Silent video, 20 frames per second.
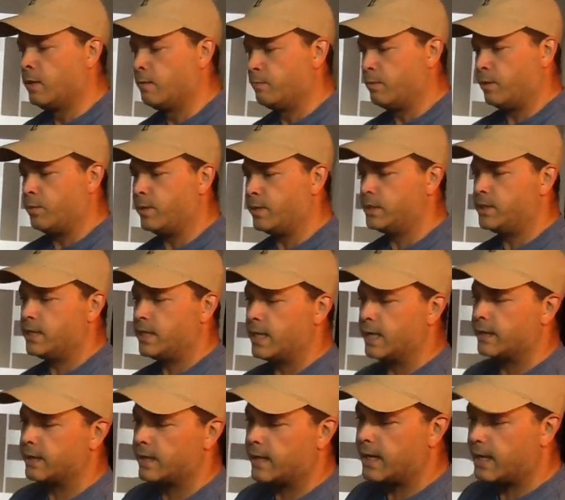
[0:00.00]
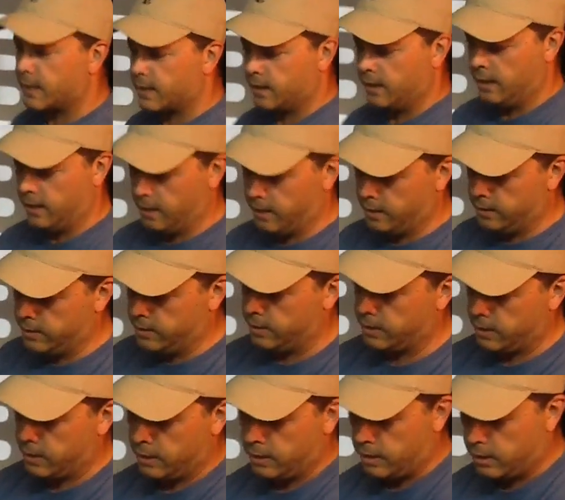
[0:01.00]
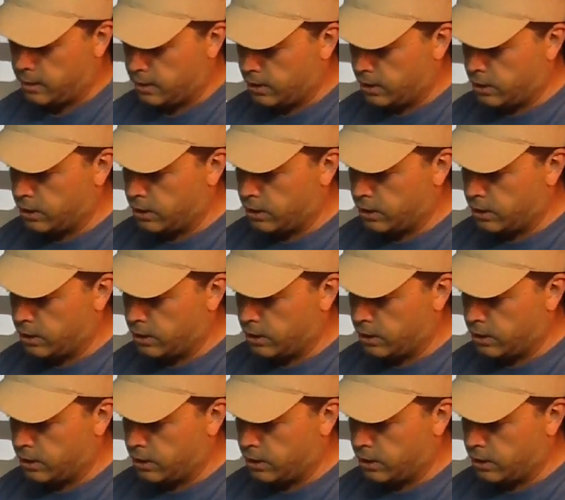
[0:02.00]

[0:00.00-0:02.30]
But once you get that, you're